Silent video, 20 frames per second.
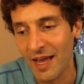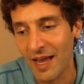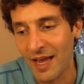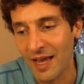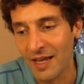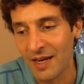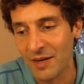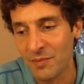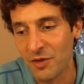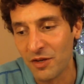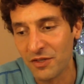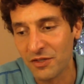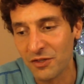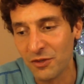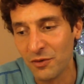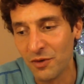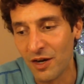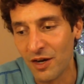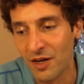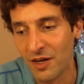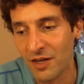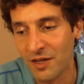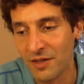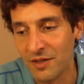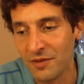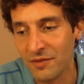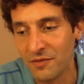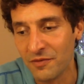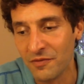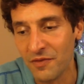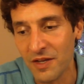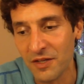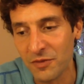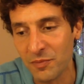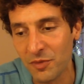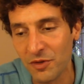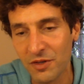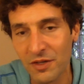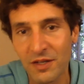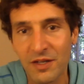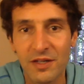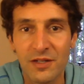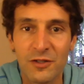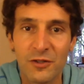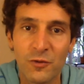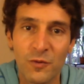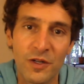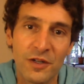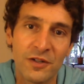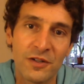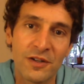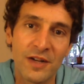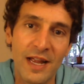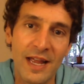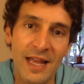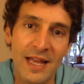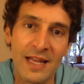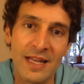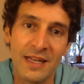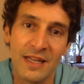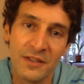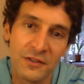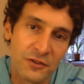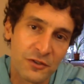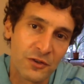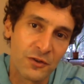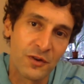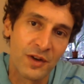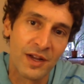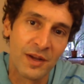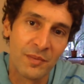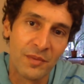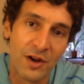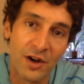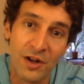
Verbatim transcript: And I'm also on Facebook, Twitter, and Instagram.